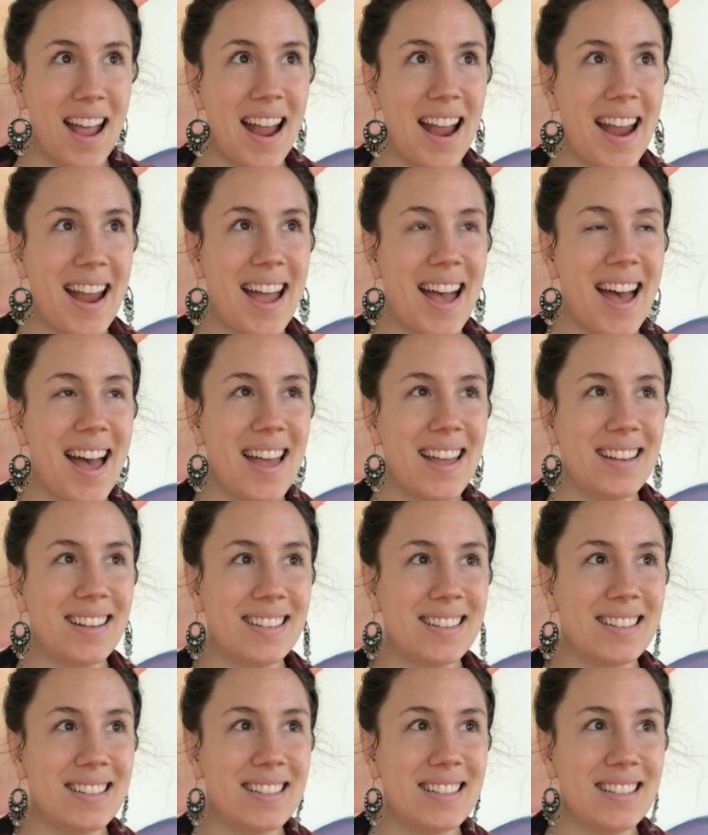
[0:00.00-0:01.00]

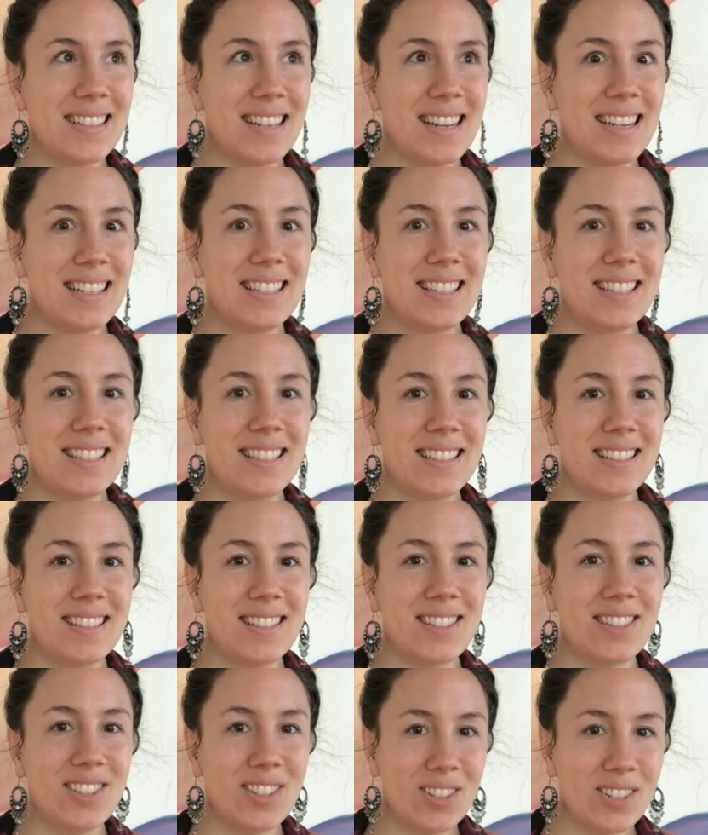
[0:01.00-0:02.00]
and it's
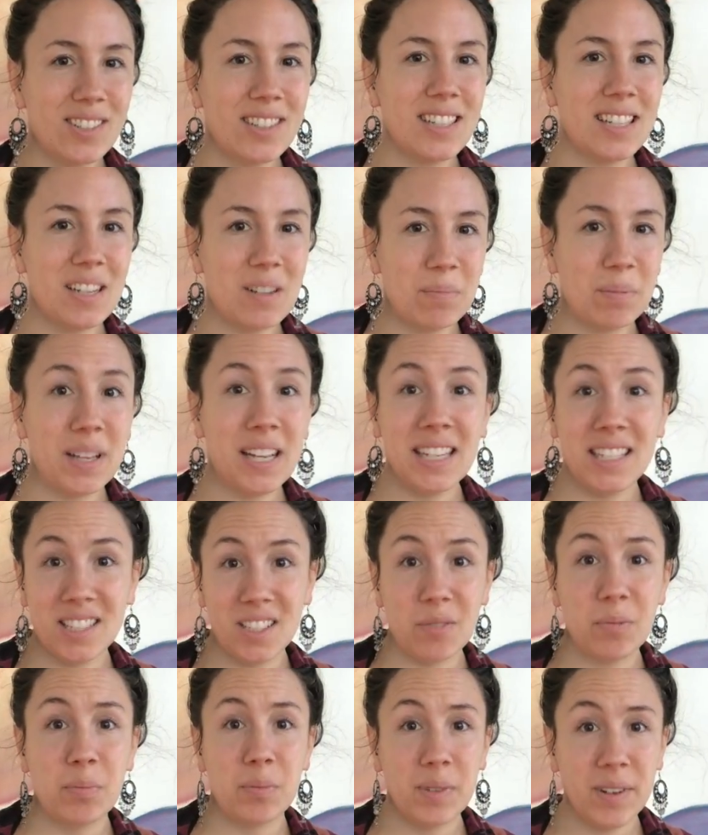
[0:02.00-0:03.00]
certainly a place
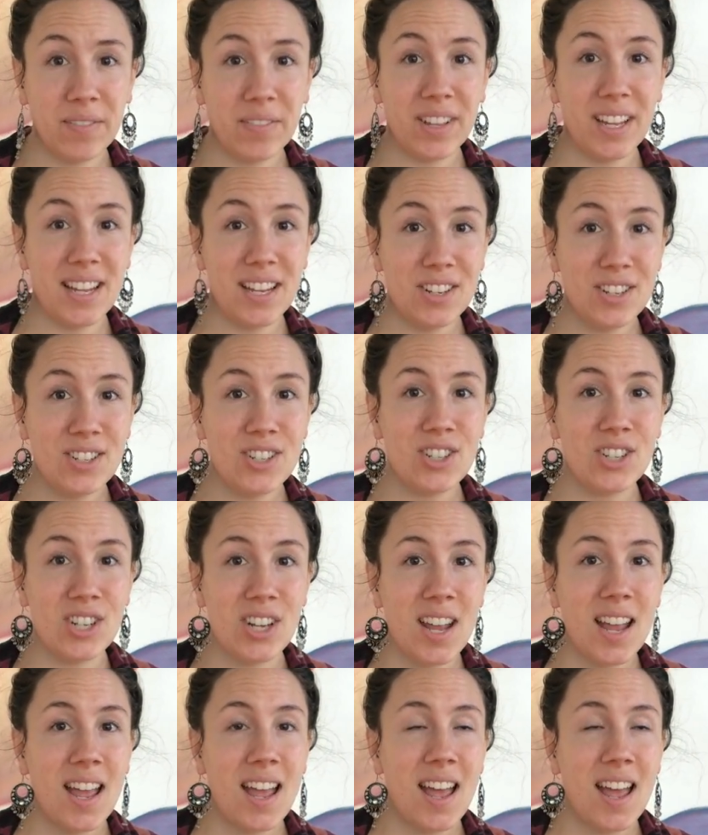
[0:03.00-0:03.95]
of privilege,